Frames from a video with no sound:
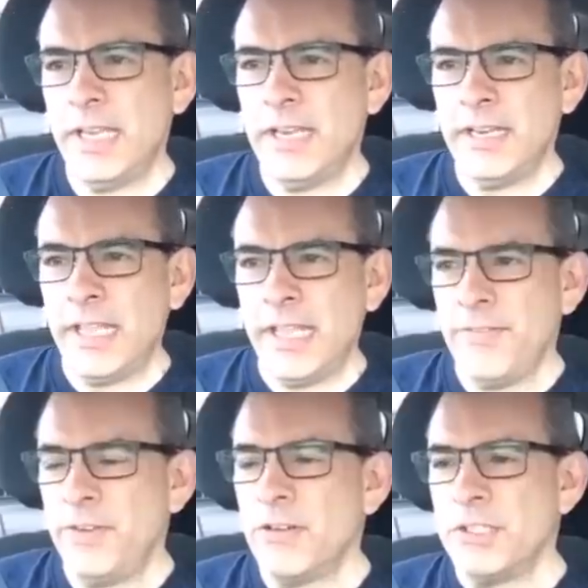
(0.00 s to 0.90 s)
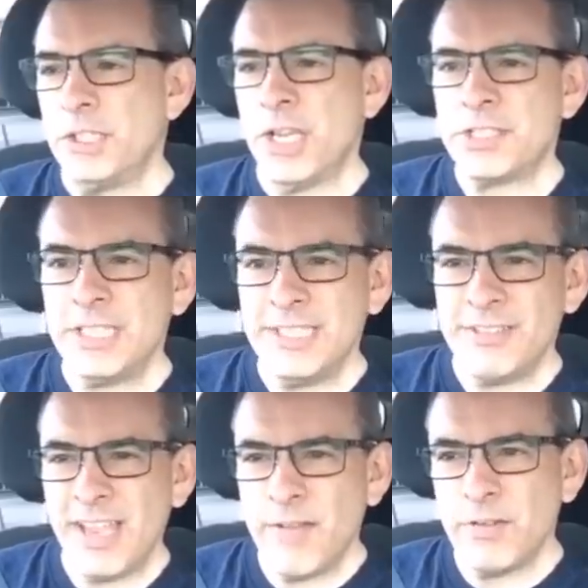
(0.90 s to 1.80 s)
You know, and if you're
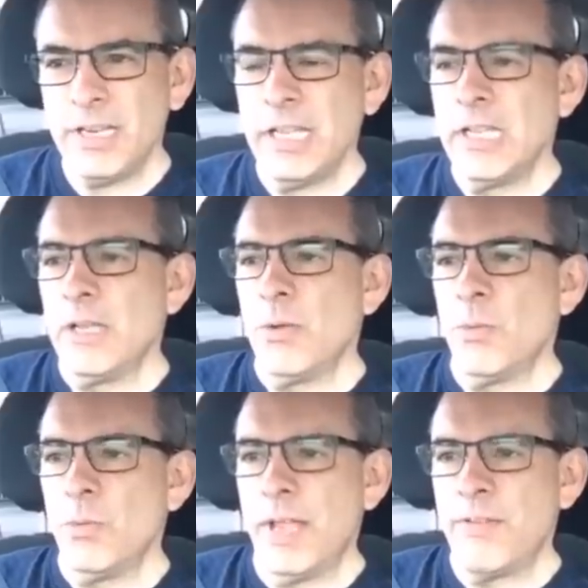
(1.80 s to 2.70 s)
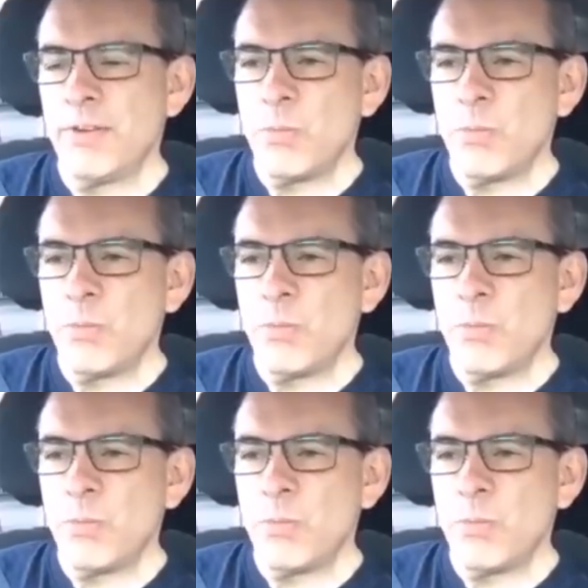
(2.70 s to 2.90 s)
adjusting to every